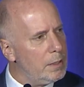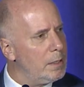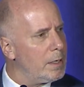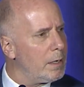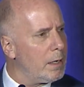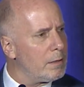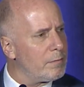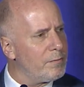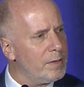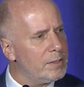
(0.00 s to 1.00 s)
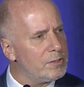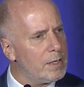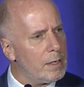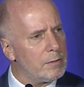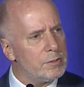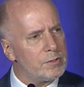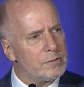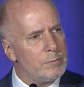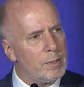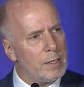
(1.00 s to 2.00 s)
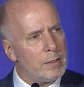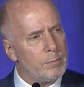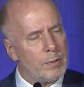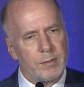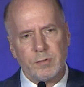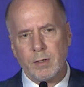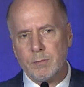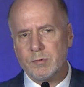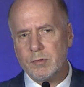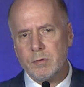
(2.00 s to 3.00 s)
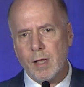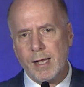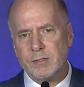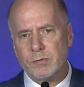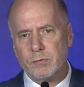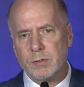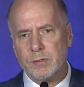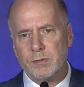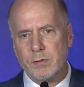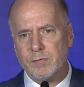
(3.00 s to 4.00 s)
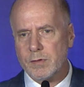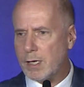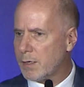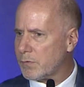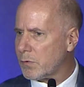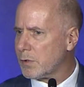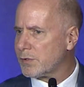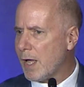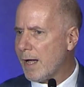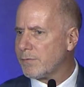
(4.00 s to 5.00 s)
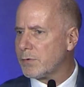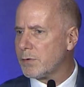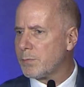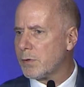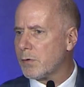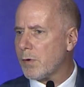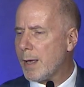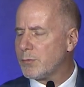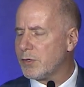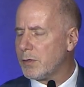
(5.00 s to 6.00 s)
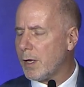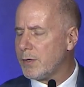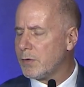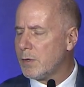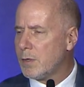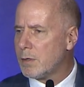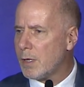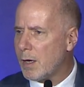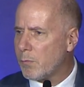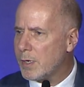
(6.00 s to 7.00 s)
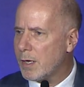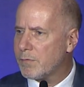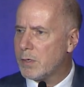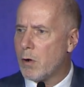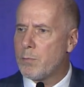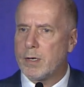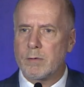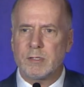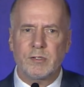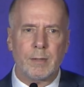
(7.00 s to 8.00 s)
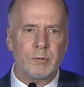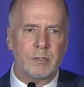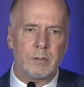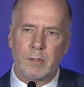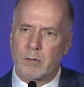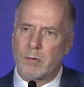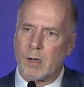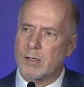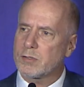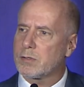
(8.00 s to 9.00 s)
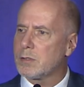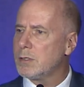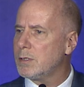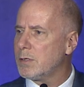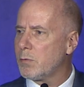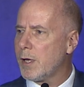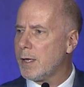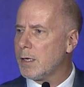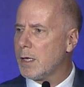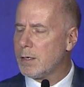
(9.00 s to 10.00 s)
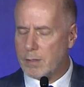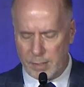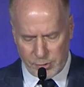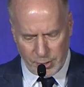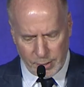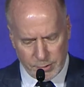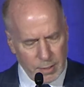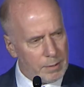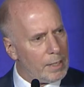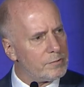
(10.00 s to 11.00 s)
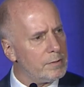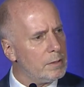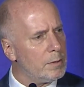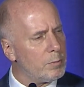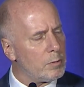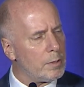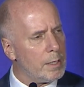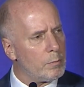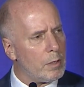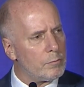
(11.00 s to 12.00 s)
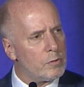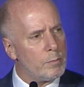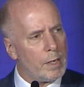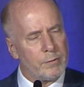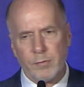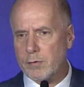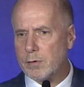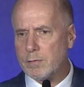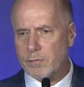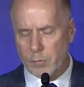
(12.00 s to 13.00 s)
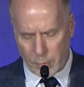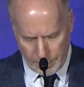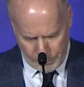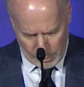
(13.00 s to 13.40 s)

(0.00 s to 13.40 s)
I'll finish now in just a minute, but two last words. Don't forget, of course, after the program tonight, that we have the opening reception across the way in the Sheraton. That's in the Napoleon Ballroom on the 3rd floor.